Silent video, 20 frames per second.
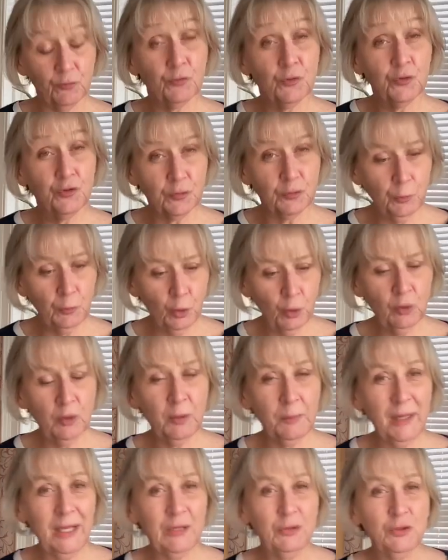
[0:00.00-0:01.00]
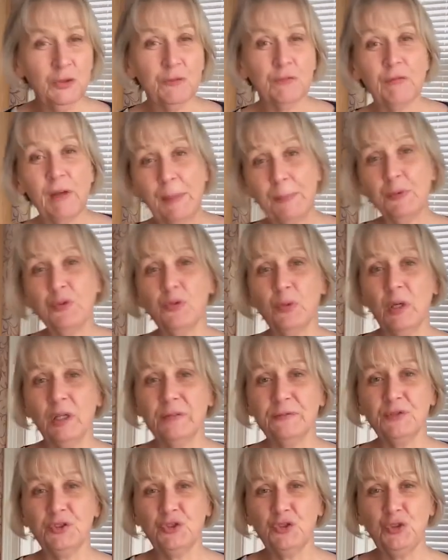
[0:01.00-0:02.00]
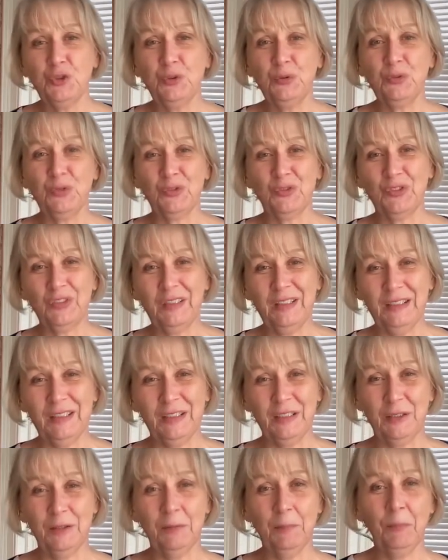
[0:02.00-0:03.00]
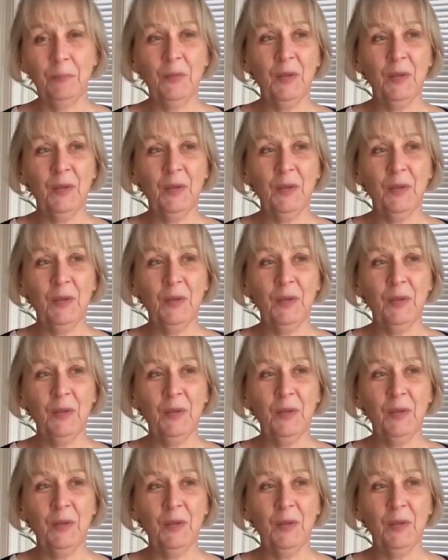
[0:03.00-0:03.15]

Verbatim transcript: small amount of repertoire for students to learn,